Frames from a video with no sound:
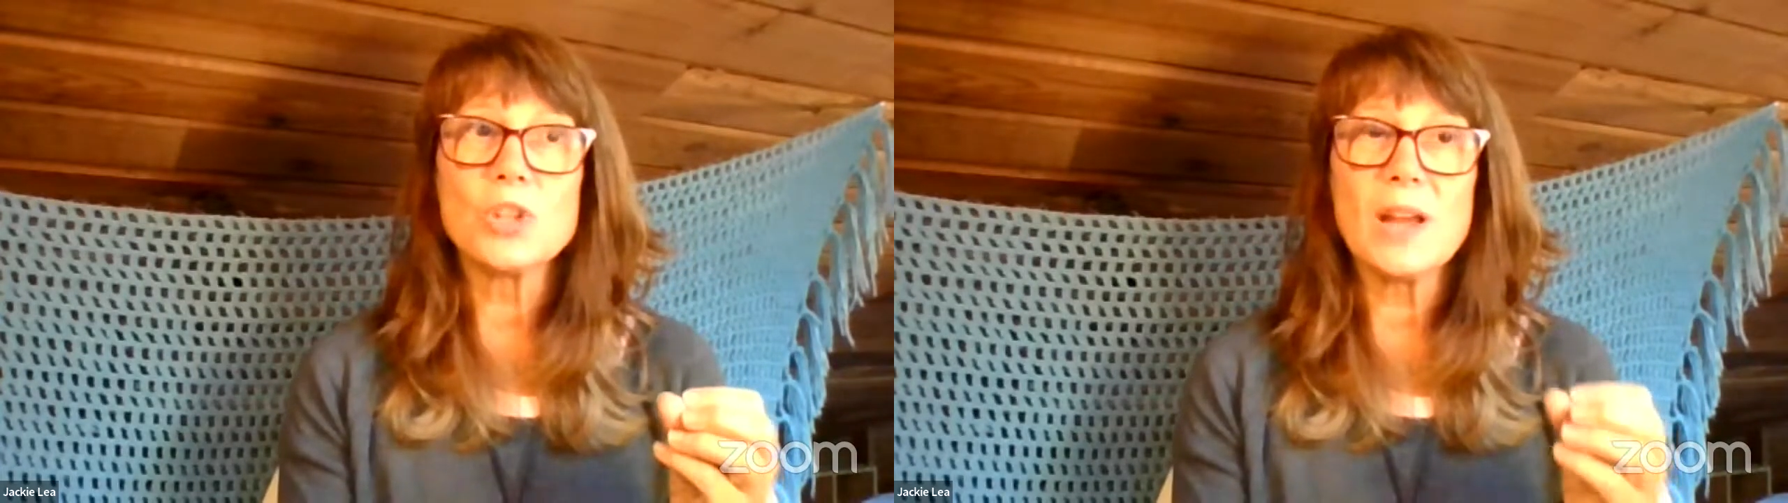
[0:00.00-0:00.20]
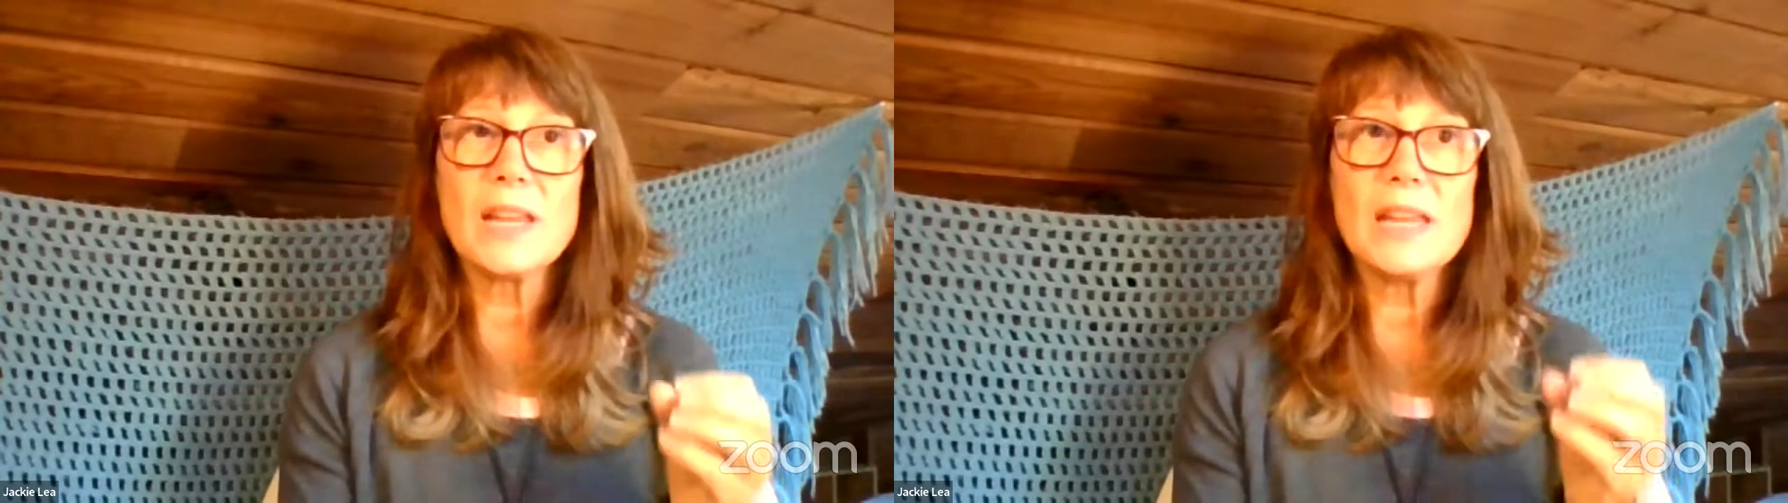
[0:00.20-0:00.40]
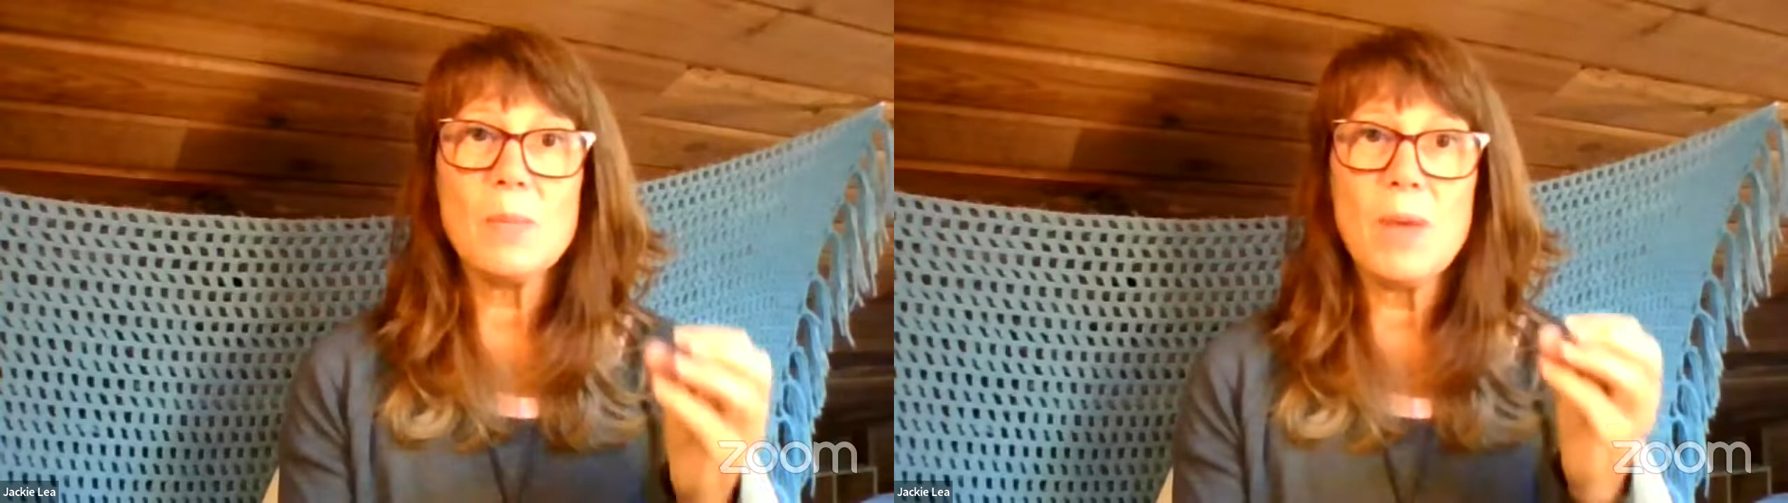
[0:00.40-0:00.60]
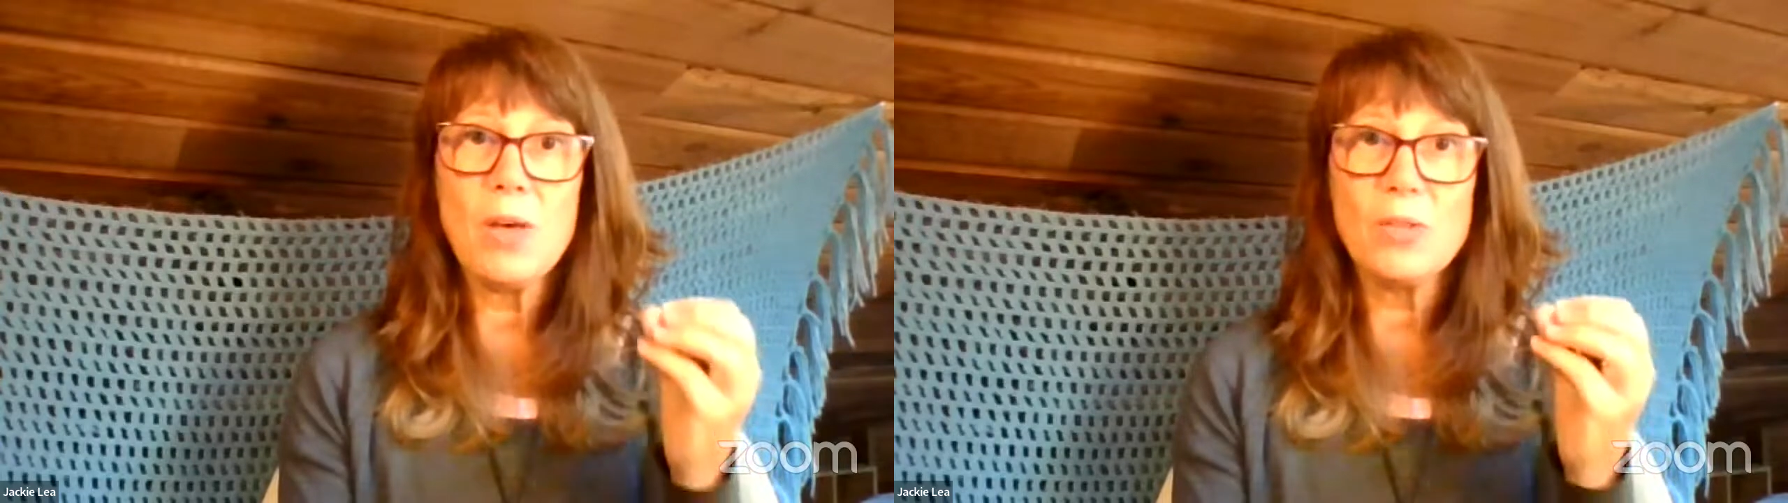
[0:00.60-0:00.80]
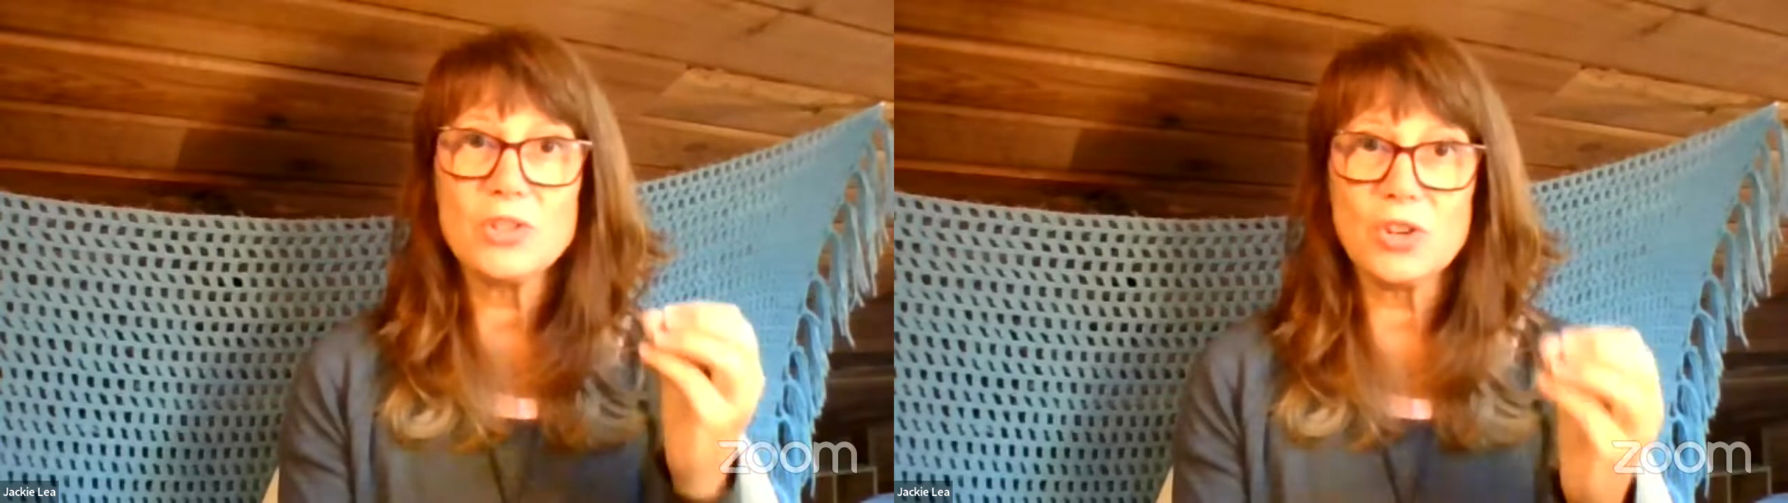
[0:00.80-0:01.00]
talking
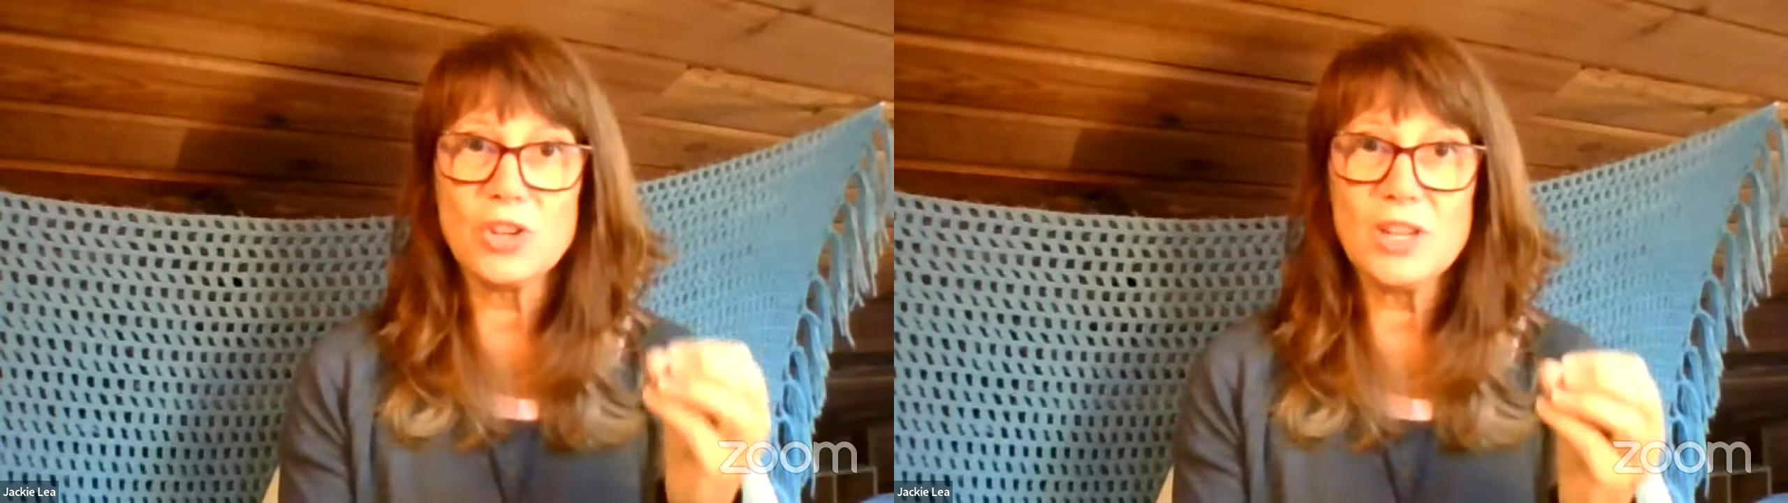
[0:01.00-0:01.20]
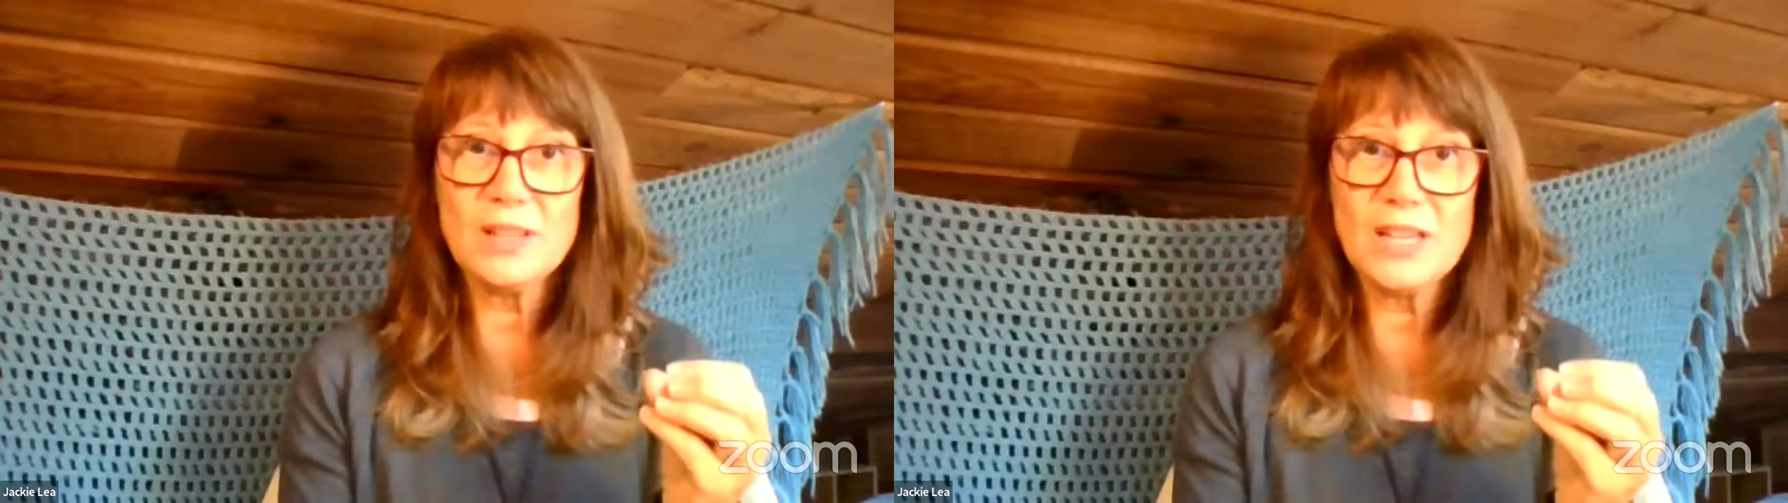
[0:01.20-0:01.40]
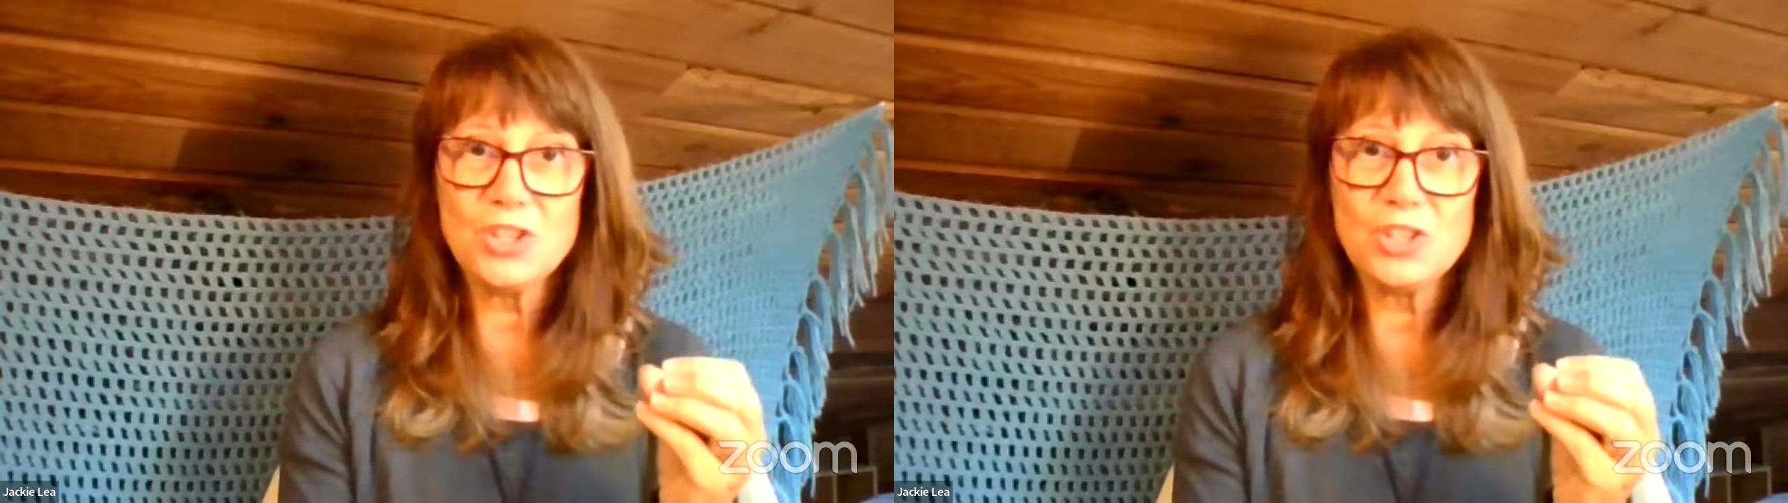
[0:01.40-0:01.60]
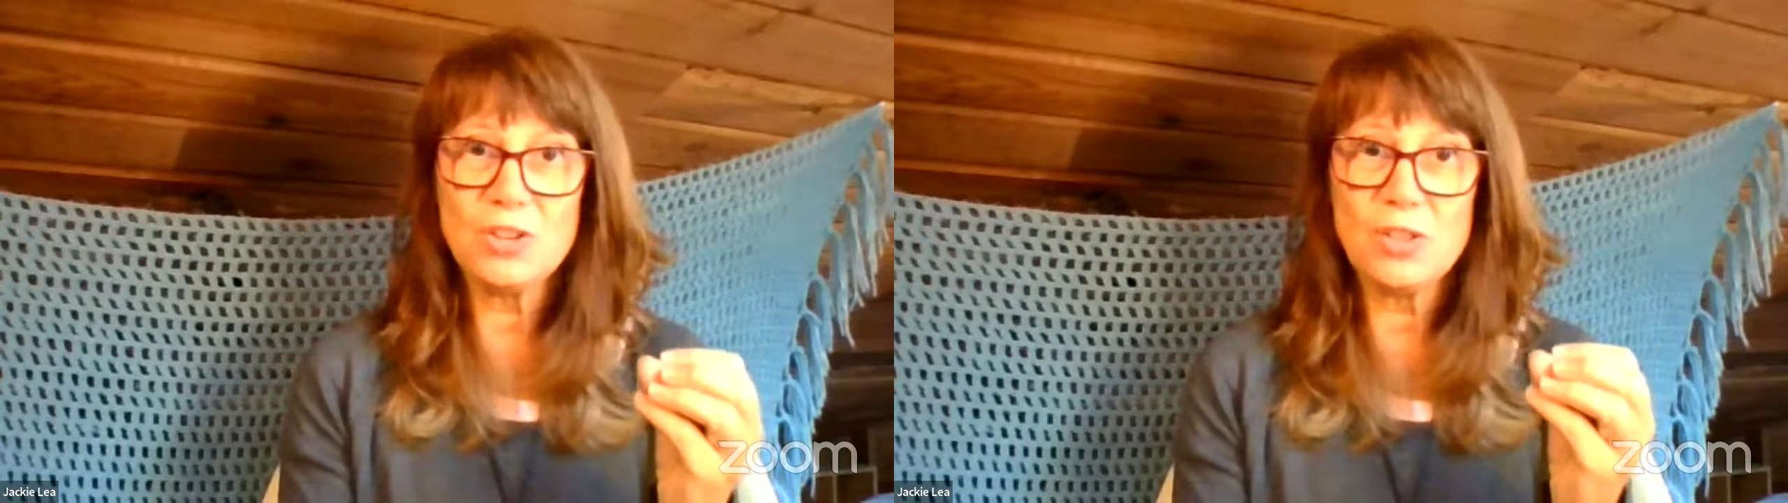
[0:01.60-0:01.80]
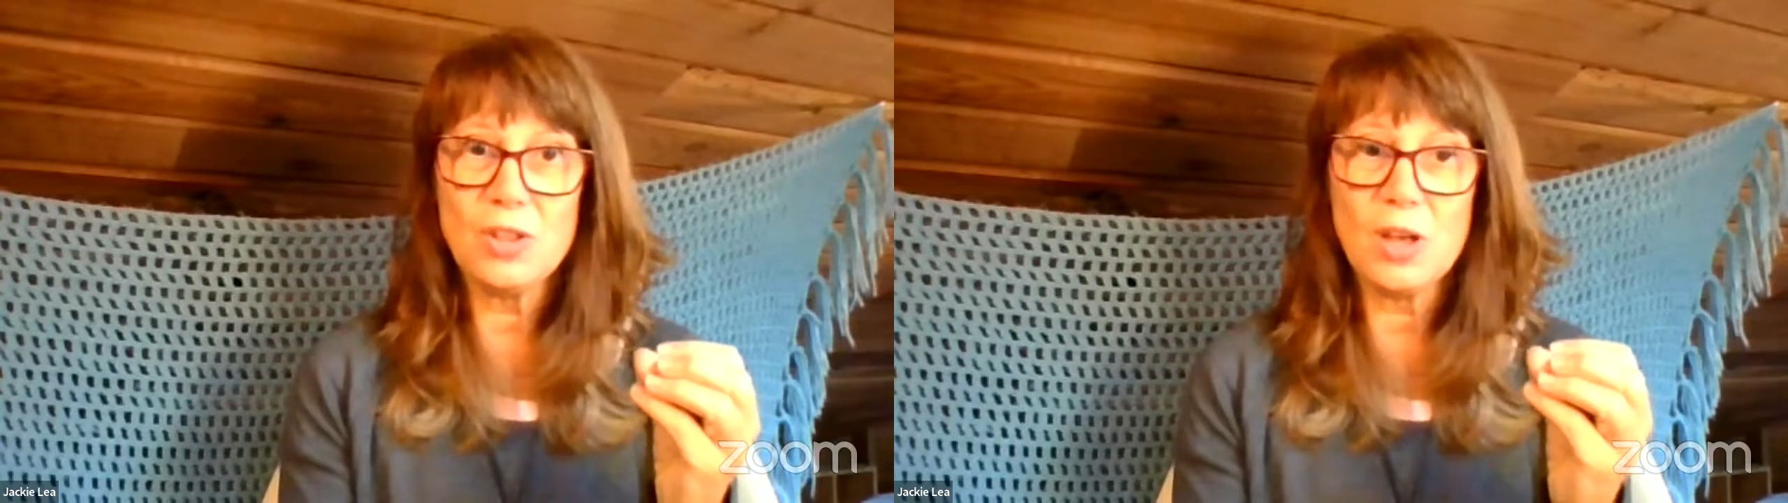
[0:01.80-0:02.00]
about
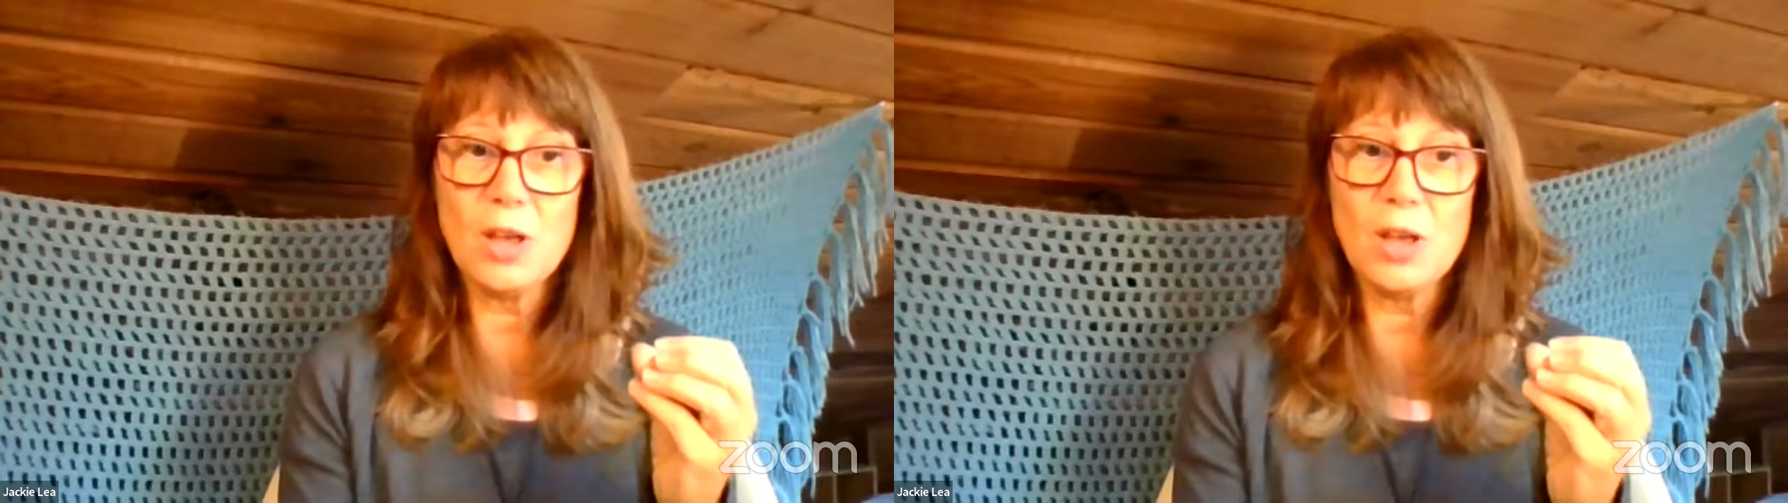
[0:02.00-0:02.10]
circulation